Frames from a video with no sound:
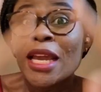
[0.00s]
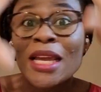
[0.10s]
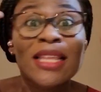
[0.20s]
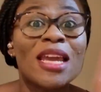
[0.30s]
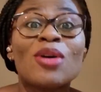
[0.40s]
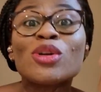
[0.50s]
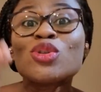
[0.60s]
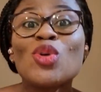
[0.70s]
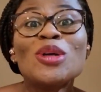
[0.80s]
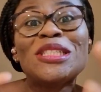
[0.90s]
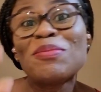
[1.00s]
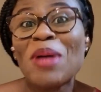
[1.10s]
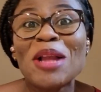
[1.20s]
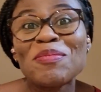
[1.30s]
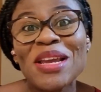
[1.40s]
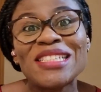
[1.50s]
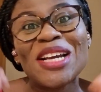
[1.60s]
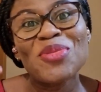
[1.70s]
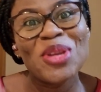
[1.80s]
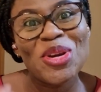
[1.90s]
there was no department
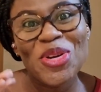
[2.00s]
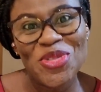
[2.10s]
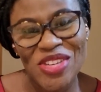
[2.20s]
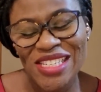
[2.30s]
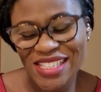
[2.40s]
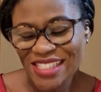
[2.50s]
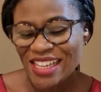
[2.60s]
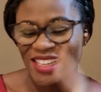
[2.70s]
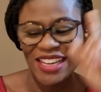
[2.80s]
that we did not visit.